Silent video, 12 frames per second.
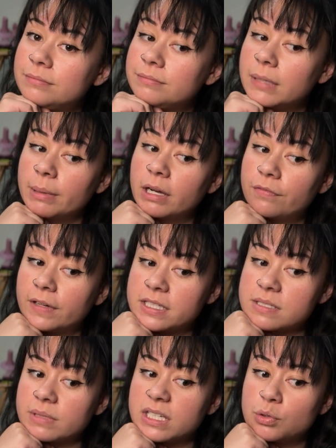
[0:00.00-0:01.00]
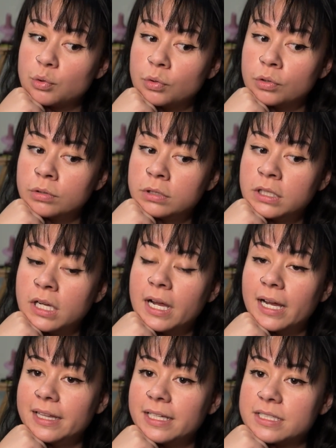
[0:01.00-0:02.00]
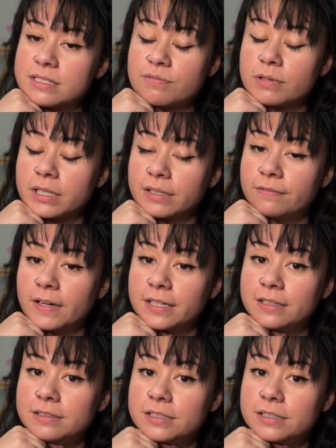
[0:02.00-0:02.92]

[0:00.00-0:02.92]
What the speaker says: Maybe I'll find something cool. I think it's really fun